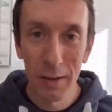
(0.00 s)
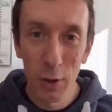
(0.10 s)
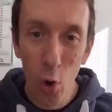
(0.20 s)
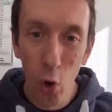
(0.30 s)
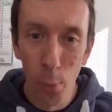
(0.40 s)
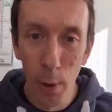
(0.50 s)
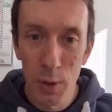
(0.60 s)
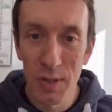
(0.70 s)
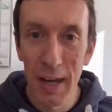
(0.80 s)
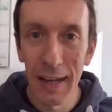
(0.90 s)
I do
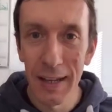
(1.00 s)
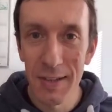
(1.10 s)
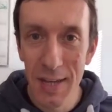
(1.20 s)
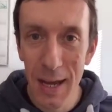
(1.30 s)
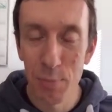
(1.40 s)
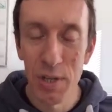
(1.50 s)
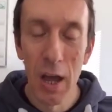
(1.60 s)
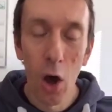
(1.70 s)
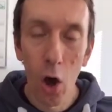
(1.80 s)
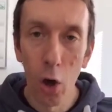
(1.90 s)
almost daily tips
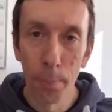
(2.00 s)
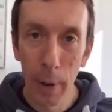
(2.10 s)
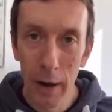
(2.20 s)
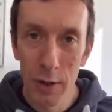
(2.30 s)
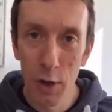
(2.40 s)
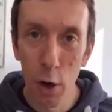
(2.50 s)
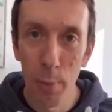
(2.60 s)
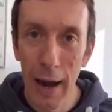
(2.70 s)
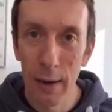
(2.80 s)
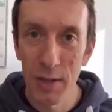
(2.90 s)
on
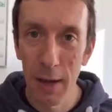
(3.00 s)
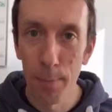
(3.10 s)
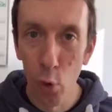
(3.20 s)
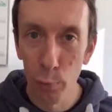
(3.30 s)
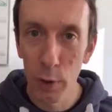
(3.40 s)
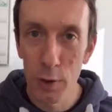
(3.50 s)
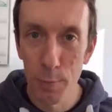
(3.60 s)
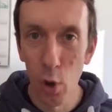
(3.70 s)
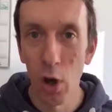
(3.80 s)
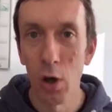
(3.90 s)
Periscope and how to get more views,
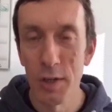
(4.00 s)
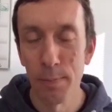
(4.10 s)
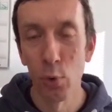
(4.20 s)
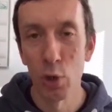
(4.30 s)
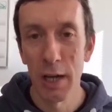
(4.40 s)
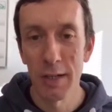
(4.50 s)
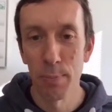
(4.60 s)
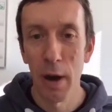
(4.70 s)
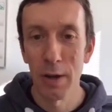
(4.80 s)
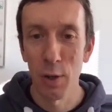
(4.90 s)
more hearts, and more shares
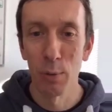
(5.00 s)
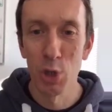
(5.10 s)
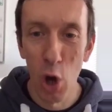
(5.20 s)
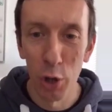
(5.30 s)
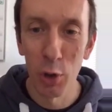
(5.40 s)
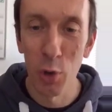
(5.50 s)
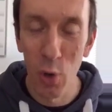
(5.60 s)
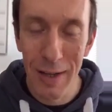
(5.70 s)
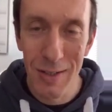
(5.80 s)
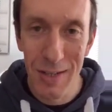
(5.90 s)
on Periscope. John,
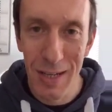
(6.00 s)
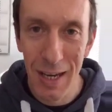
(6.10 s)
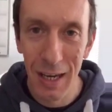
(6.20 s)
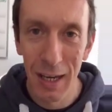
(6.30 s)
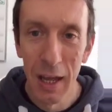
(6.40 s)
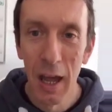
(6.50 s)
great to see you here.